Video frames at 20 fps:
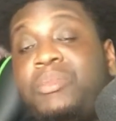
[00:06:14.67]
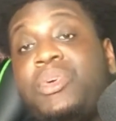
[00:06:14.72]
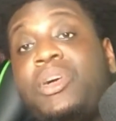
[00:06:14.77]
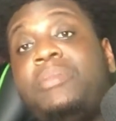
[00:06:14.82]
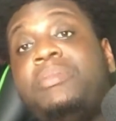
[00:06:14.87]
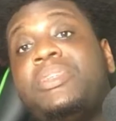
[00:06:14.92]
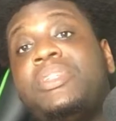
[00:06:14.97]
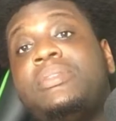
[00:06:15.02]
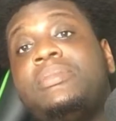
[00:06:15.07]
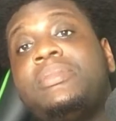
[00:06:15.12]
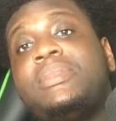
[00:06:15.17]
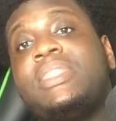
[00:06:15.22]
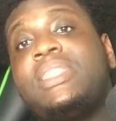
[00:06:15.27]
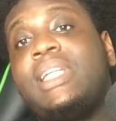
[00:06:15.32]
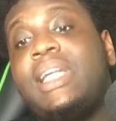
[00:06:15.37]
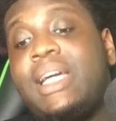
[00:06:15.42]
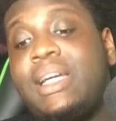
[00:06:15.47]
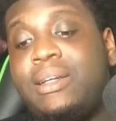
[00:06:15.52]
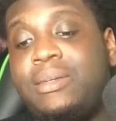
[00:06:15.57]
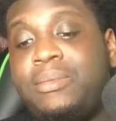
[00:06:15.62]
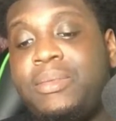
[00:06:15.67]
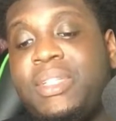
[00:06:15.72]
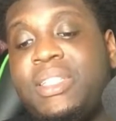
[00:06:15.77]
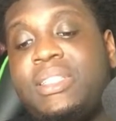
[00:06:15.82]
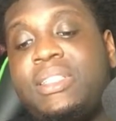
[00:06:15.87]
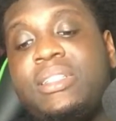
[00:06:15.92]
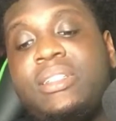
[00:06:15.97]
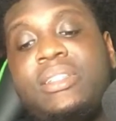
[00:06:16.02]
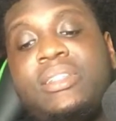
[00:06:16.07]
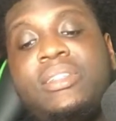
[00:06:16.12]
problems, like
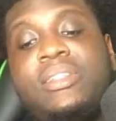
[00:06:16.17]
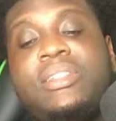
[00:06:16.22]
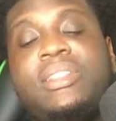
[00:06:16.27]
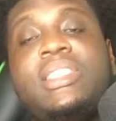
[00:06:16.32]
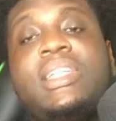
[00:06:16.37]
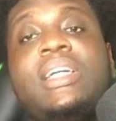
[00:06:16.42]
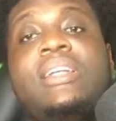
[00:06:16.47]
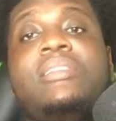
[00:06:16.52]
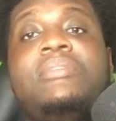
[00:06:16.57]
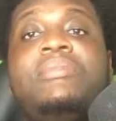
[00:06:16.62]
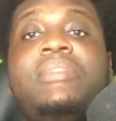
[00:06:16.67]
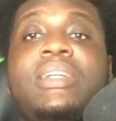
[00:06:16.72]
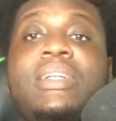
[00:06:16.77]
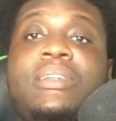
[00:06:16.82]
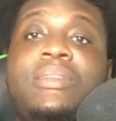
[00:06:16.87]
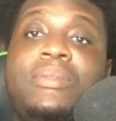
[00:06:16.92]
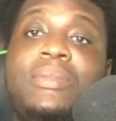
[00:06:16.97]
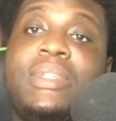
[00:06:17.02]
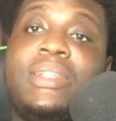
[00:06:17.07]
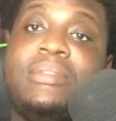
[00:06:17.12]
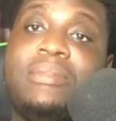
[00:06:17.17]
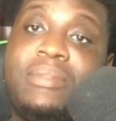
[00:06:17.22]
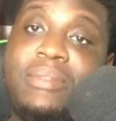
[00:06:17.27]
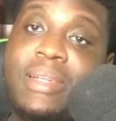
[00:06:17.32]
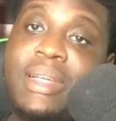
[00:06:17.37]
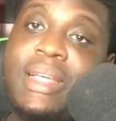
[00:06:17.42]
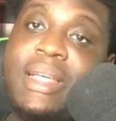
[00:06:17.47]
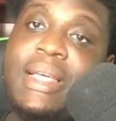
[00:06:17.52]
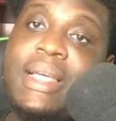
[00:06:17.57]
with the Coachella thing with